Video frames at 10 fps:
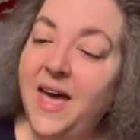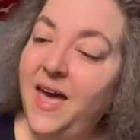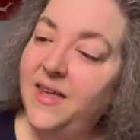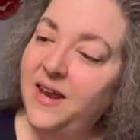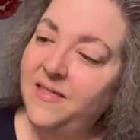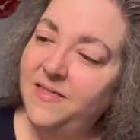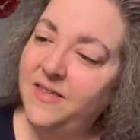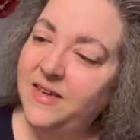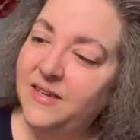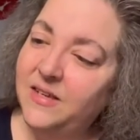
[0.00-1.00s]
And
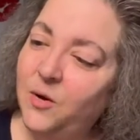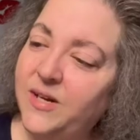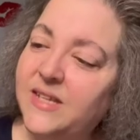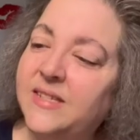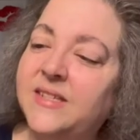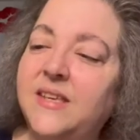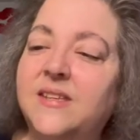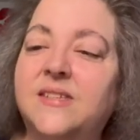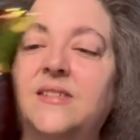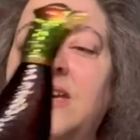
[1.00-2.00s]
this, oh, it doesn't say the
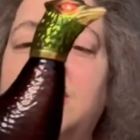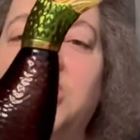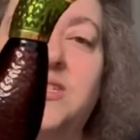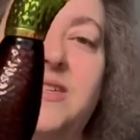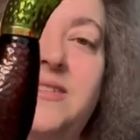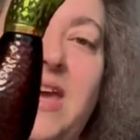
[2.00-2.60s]
scent. It just says